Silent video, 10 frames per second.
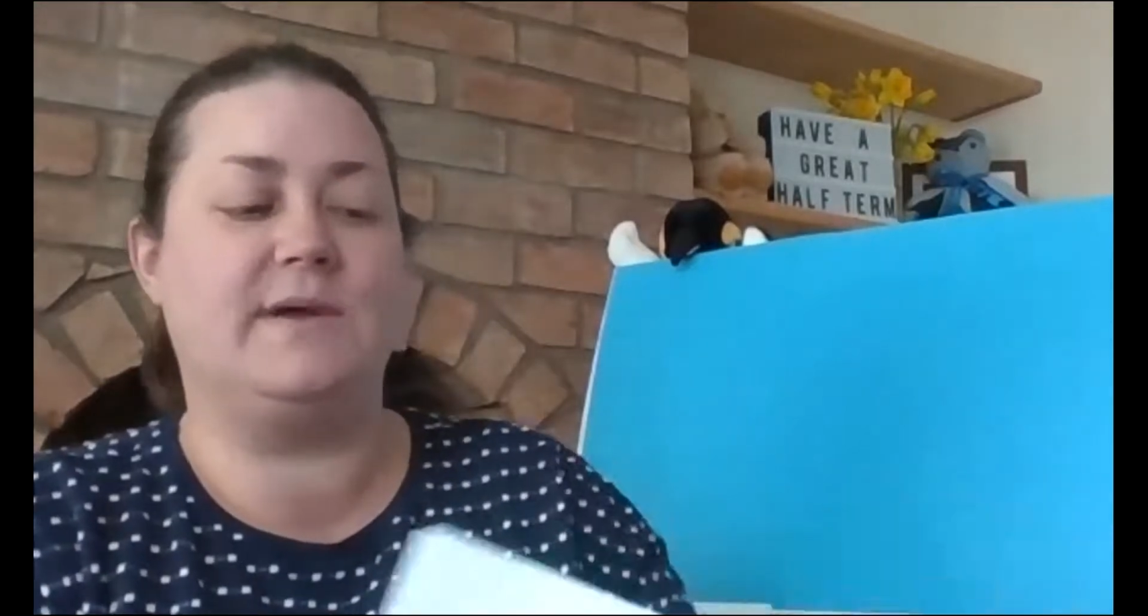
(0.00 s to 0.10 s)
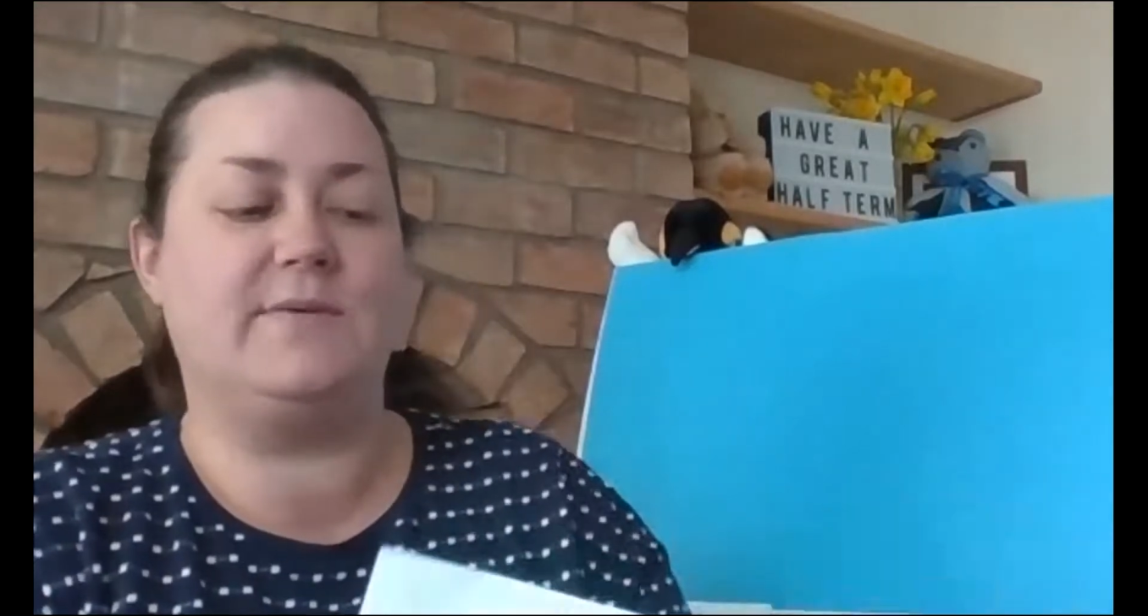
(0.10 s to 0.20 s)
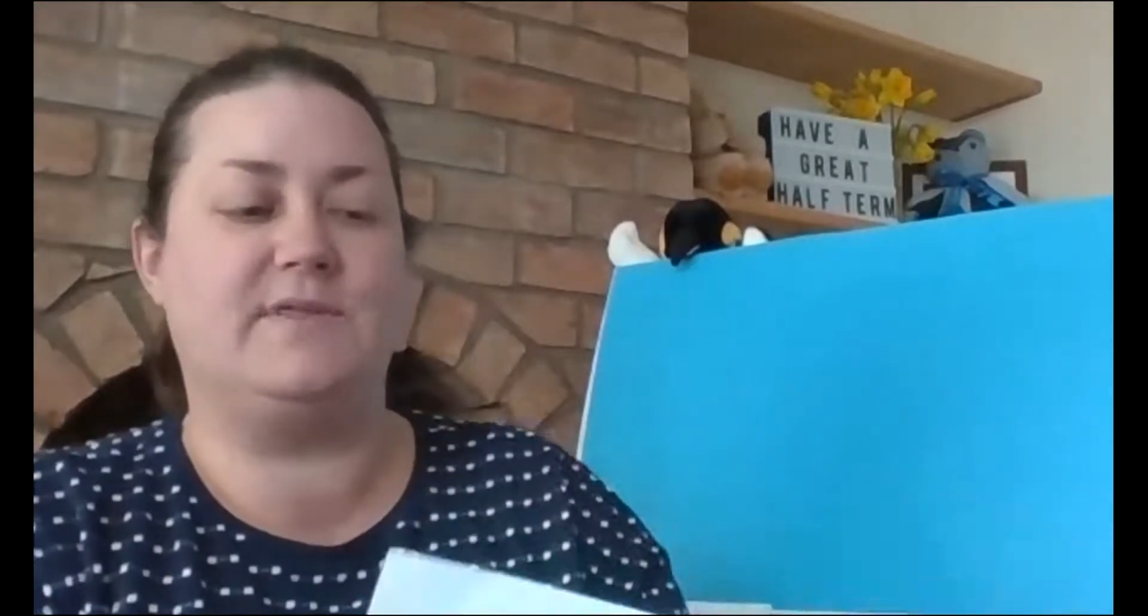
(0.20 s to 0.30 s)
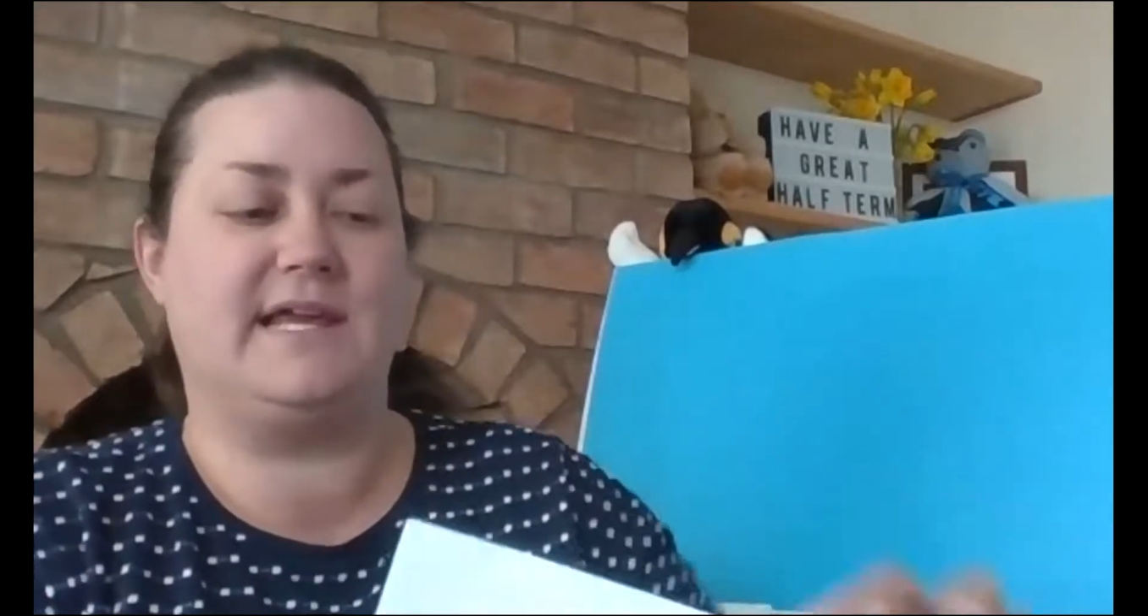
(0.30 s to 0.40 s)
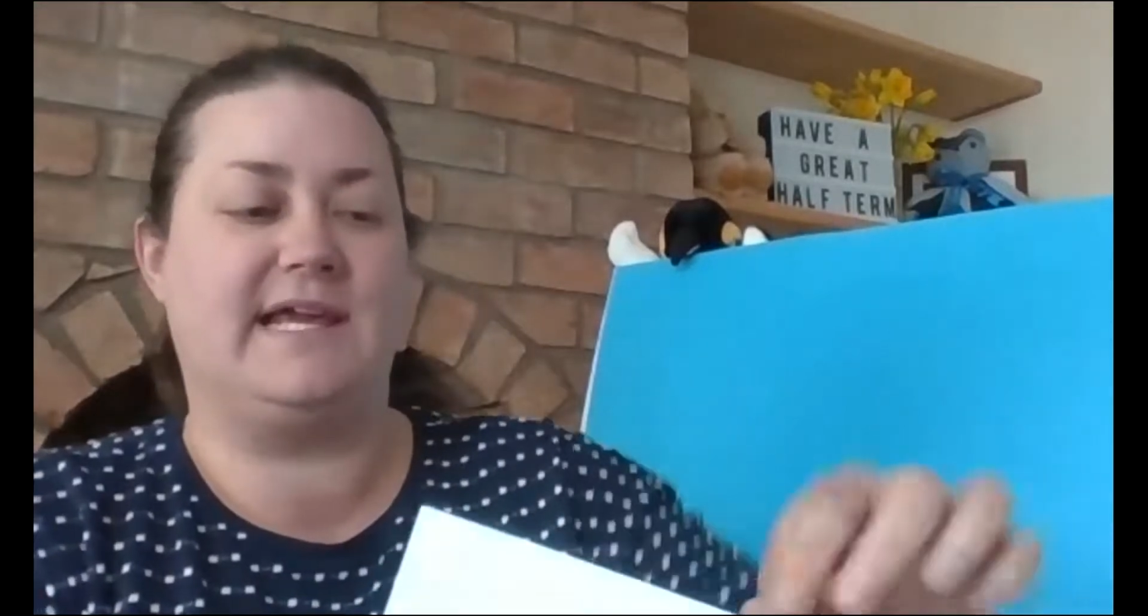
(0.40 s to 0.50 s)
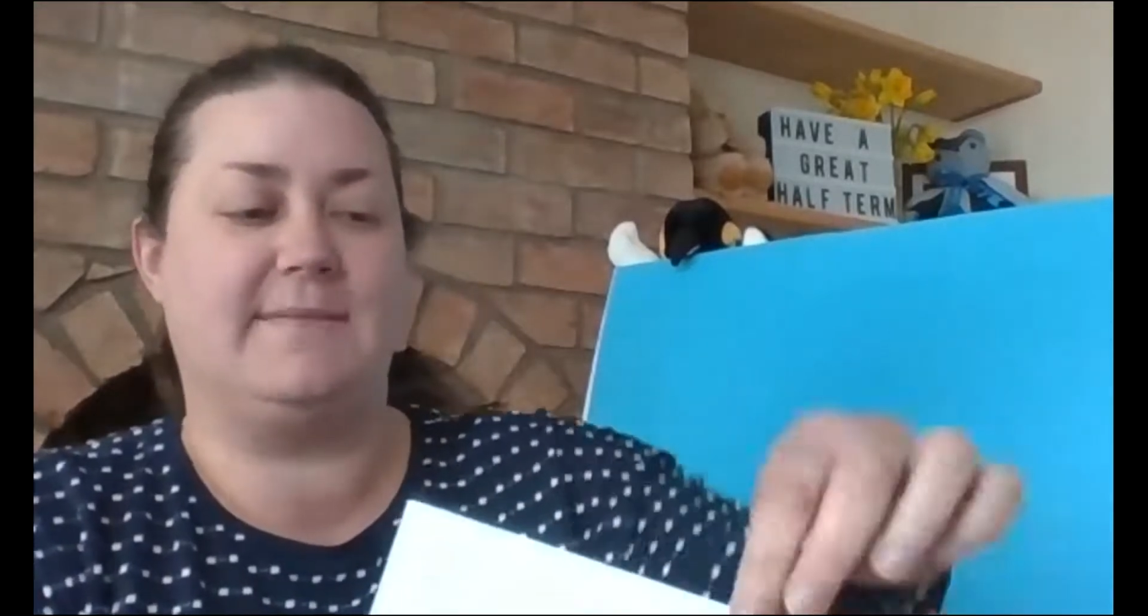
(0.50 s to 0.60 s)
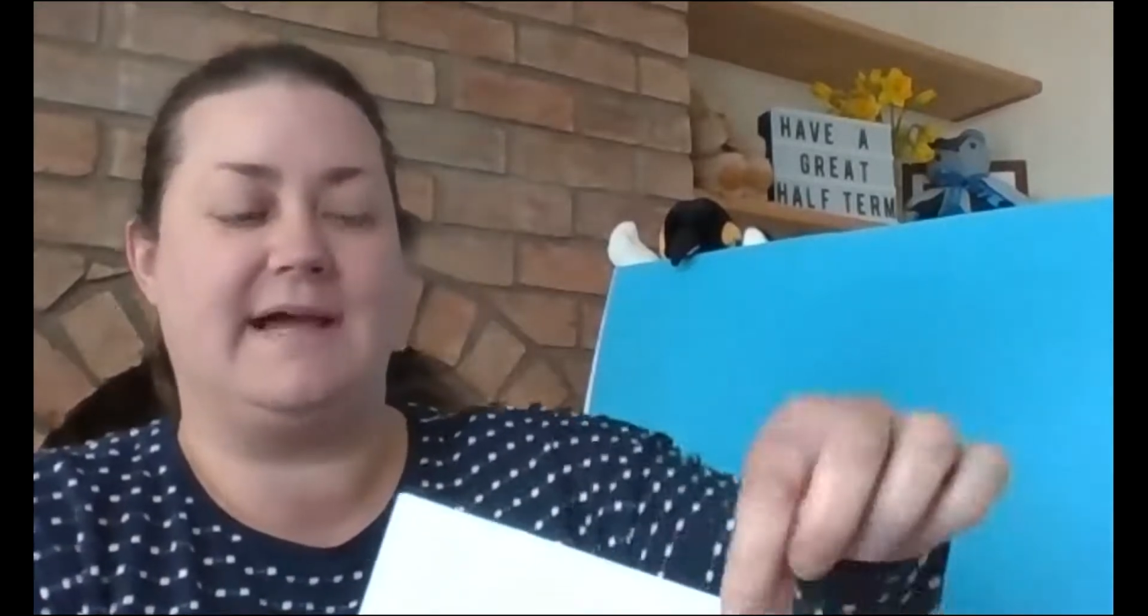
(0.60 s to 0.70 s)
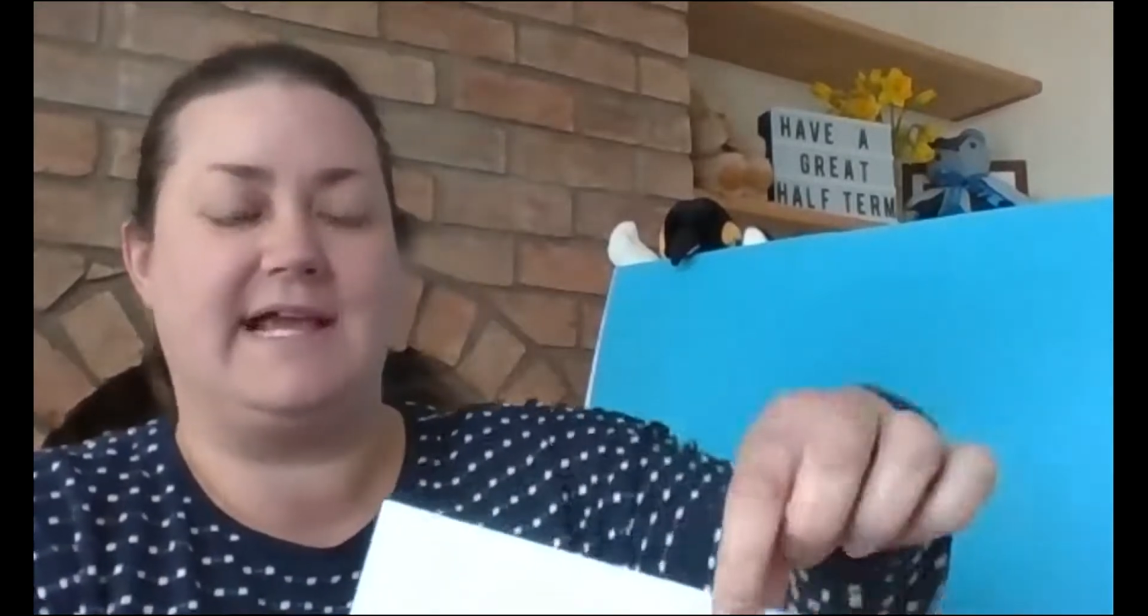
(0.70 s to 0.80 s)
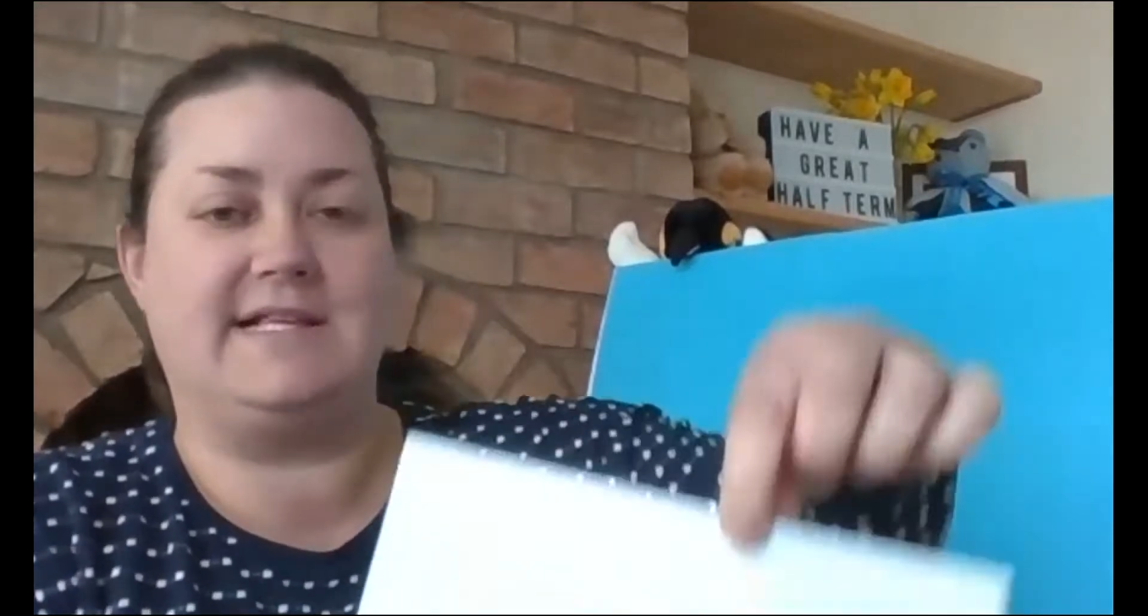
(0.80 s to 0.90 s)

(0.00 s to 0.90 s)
that we were thinking about